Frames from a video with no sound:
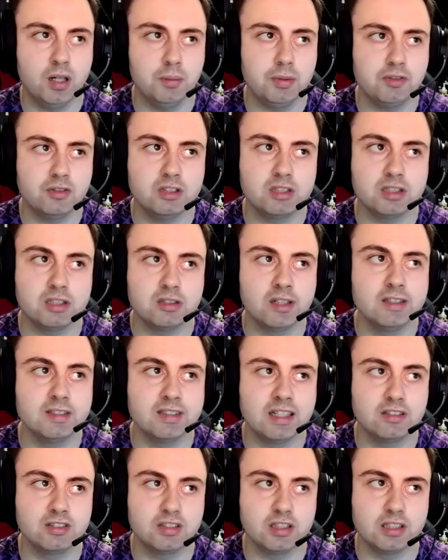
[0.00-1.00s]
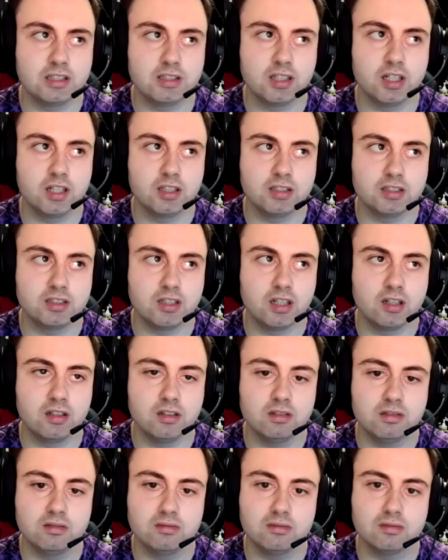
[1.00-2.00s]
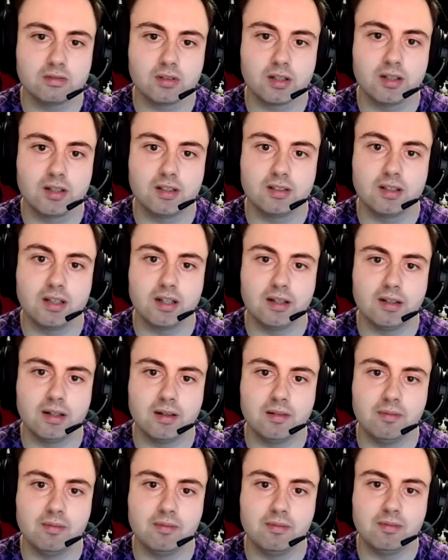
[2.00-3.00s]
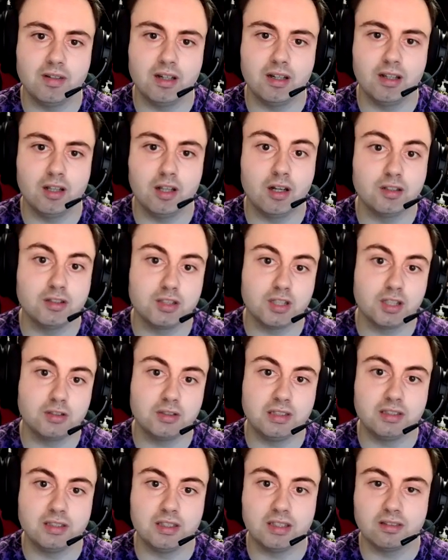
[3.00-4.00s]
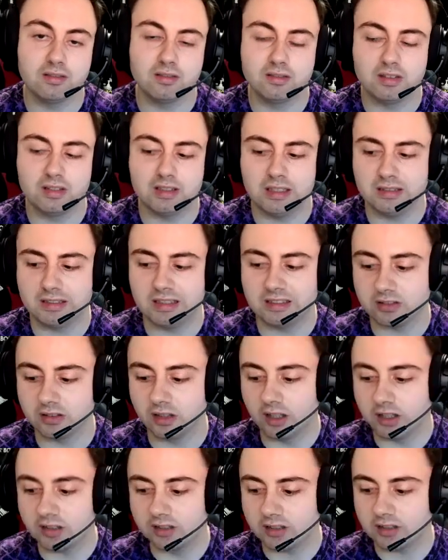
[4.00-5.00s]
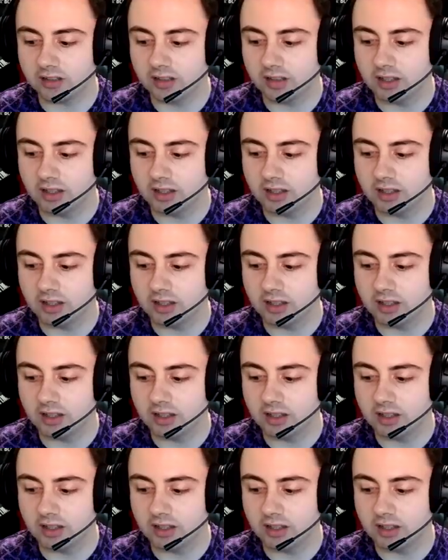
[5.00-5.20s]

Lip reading: hope he regenerates outside the TARDIS though. Like Jodie did. That's nice.